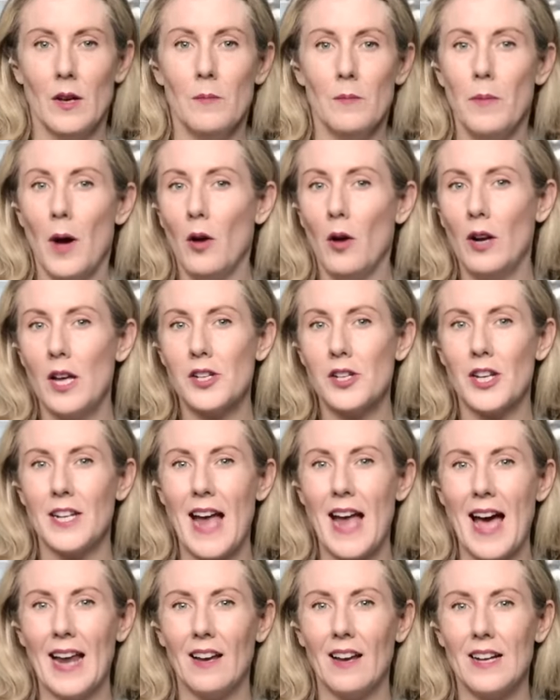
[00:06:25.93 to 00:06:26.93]
Polish and
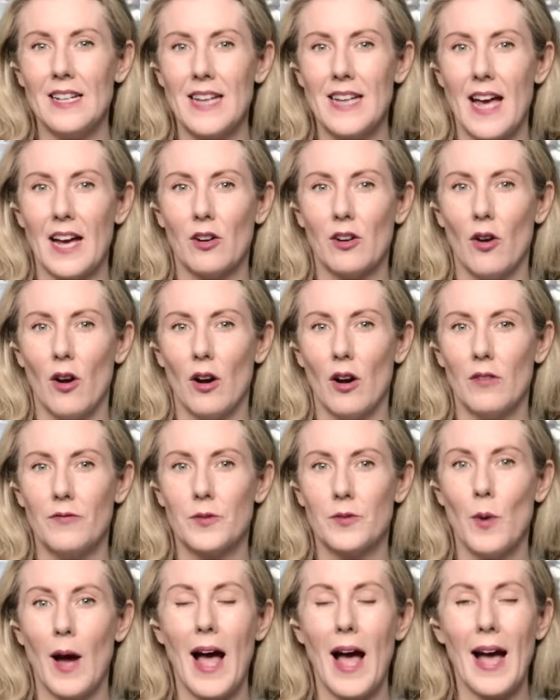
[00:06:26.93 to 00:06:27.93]
Allied
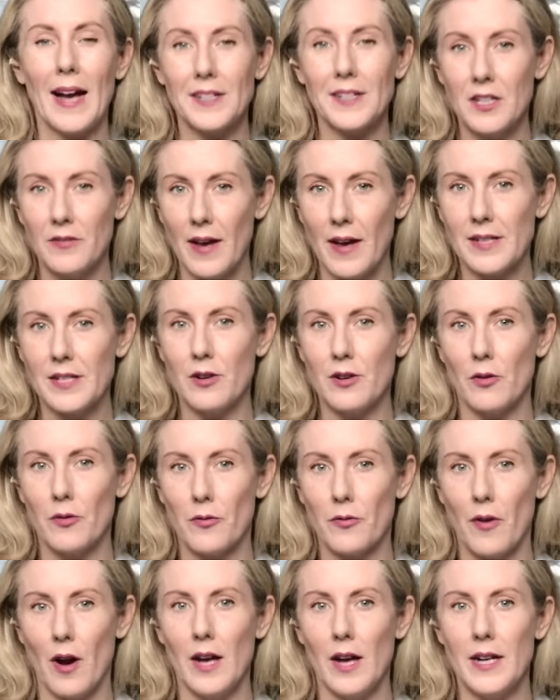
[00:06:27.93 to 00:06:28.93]
aircraft were activated on
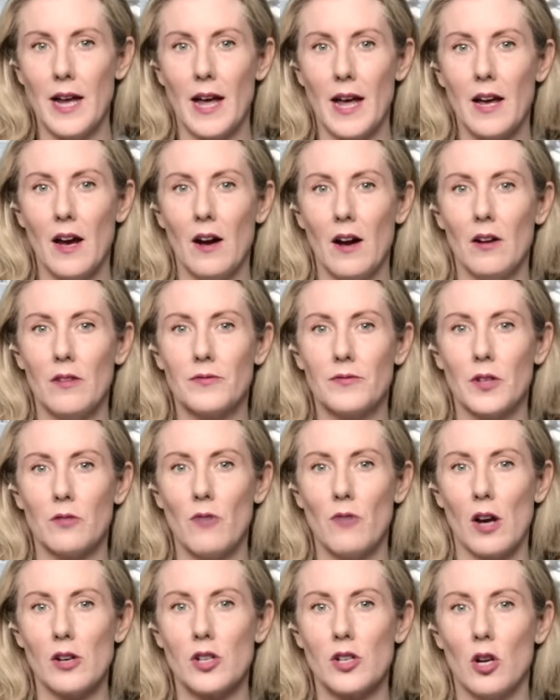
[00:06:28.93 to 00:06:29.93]
Friday after
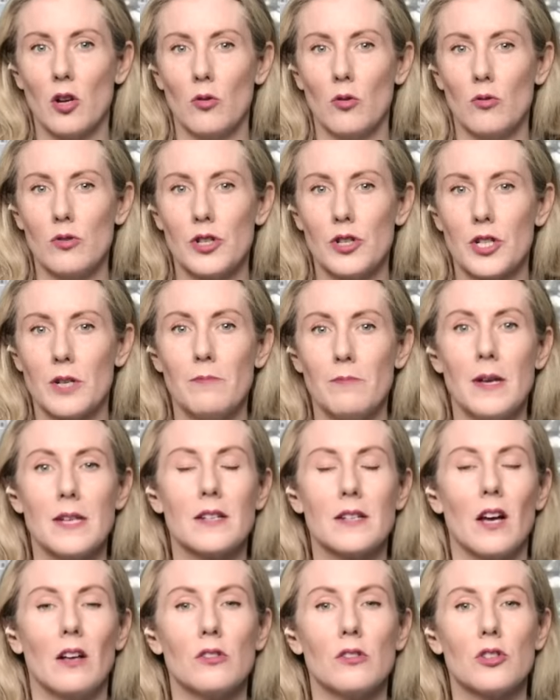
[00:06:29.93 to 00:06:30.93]
Russia launched
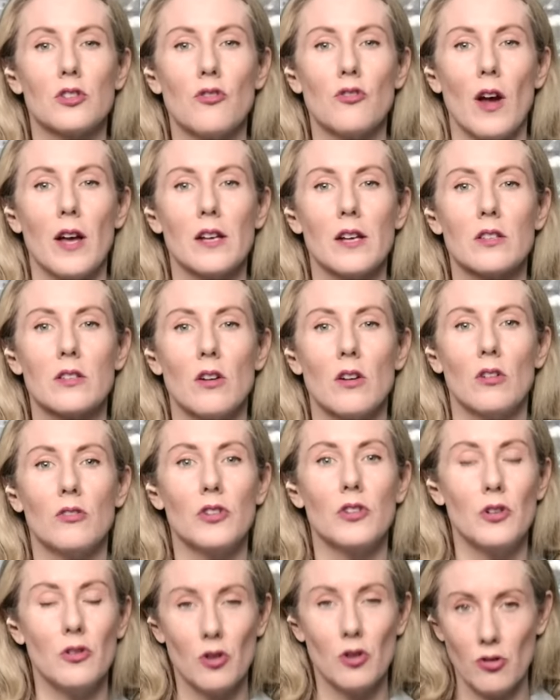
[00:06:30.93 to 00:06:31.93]
missile strikes on
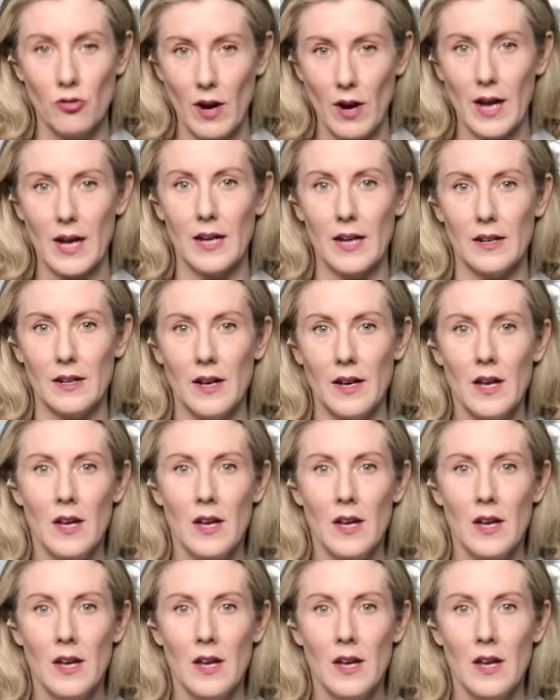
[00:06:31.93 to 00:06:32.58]
Ukraine.